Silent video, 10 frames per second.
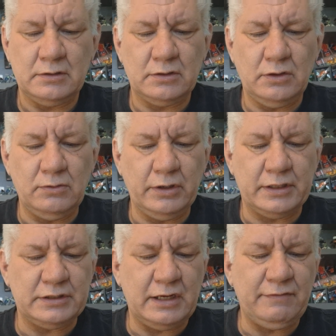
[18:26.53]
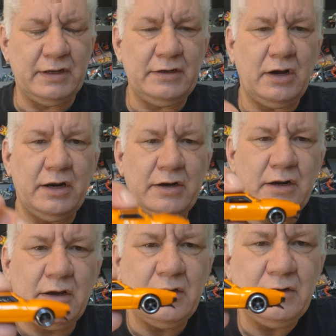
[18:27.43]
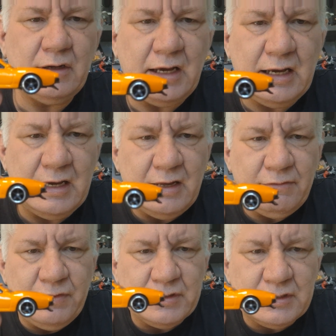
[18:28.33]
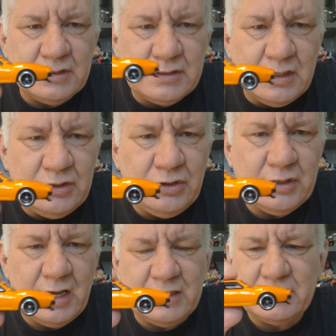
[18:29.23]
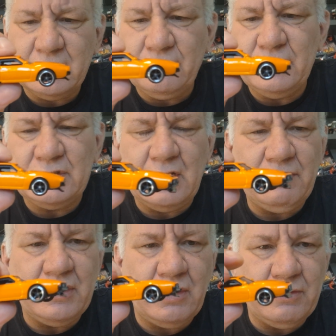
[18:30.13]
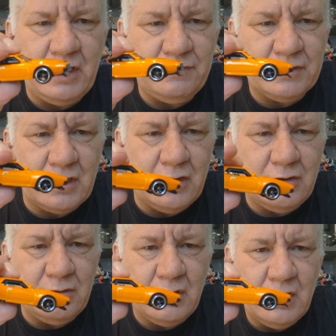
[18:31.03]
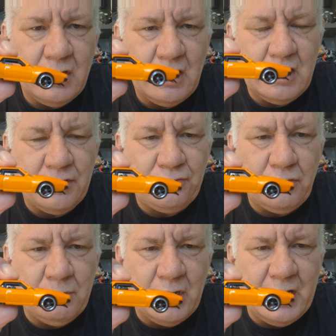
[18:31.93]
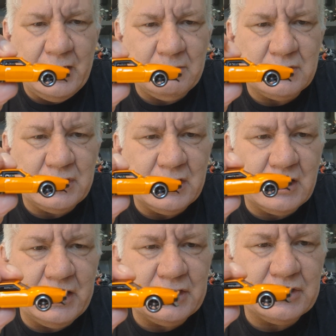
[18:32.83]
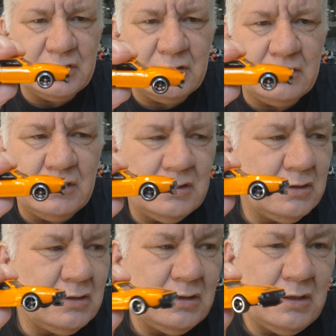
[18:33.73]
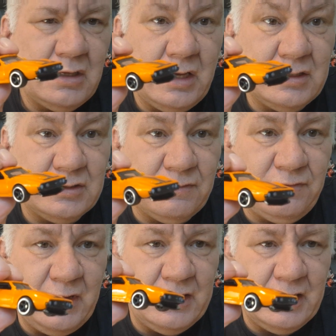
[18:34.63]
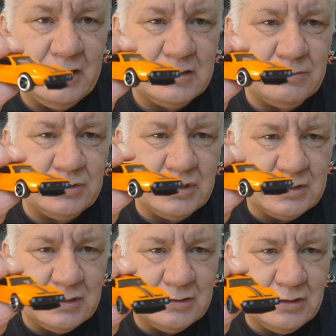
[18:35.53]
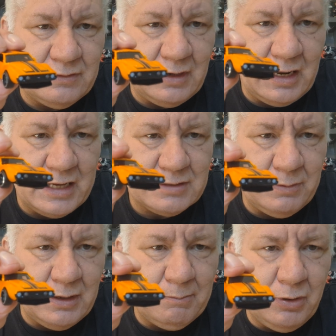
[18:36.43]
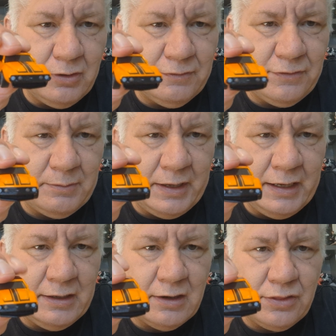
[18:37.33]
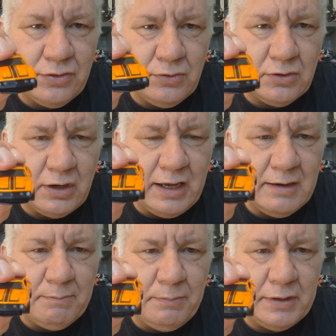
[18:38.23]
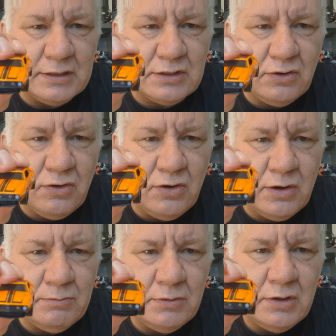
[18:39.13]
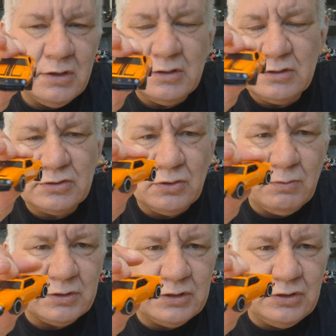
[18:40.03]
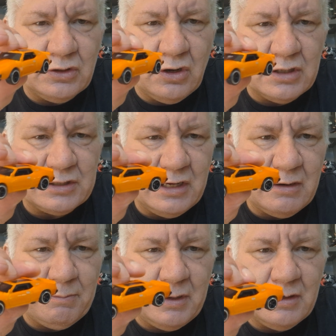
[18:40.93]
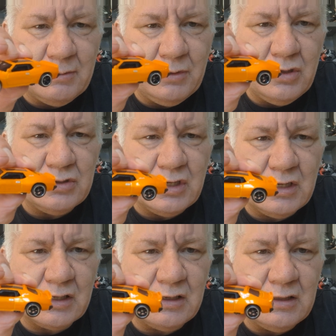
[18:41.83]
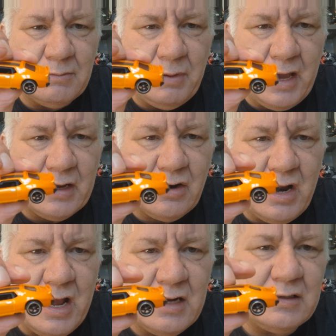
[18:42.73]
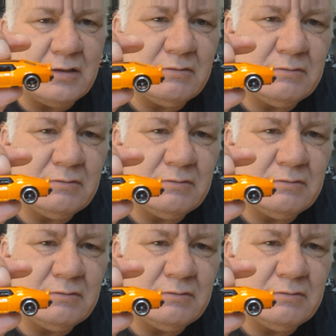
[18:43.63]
cool looking Javelin. I don't know if this is a new casting of the Javelin. I would have to go through my AMC collection. As you've found out, this was just a sort of a last minute pull for me. I thought I had a bit of time. Still wanted you guys to hear a bit of the music in the background.